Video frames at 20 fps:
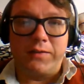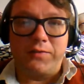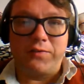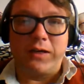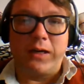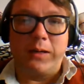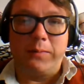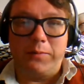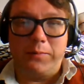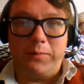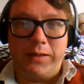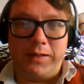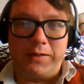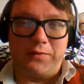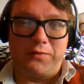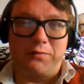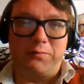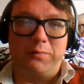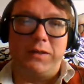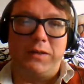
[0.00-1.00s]
Simon
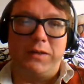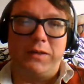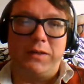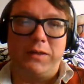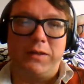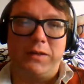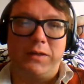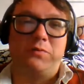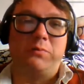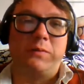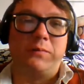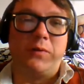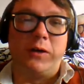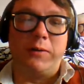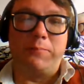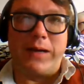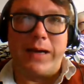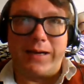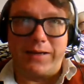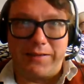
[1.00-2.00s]
Magus questions, we
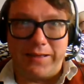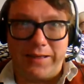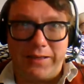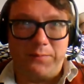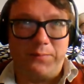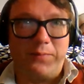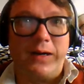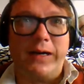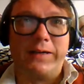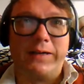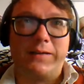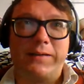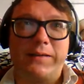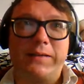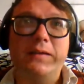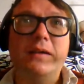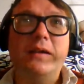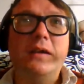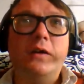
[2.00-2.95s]
unpack that finally.